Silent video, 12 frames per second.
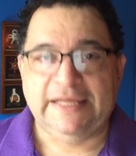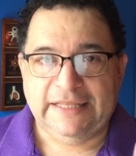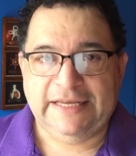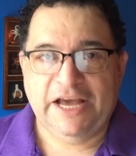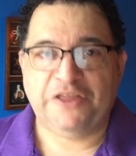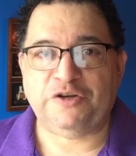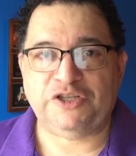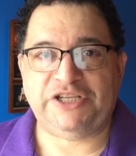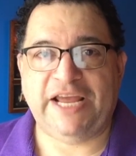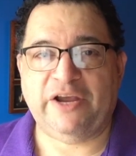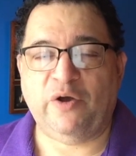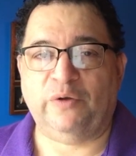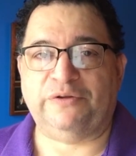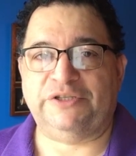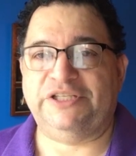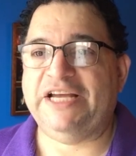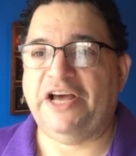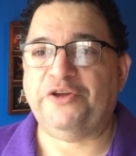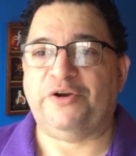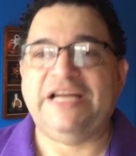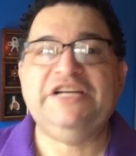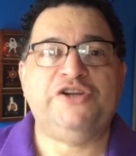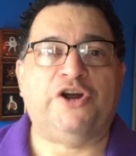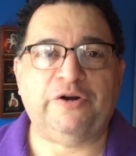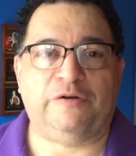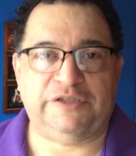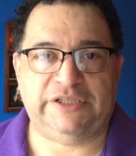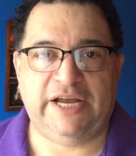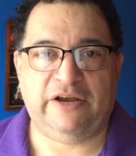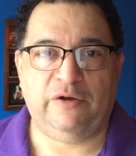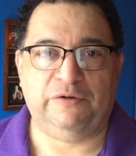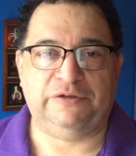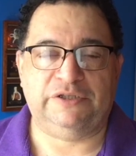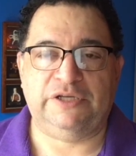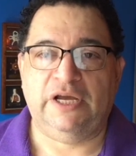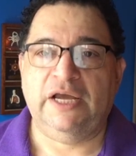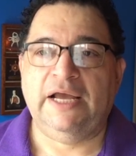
the other stakeholders, the other internal stakeholders.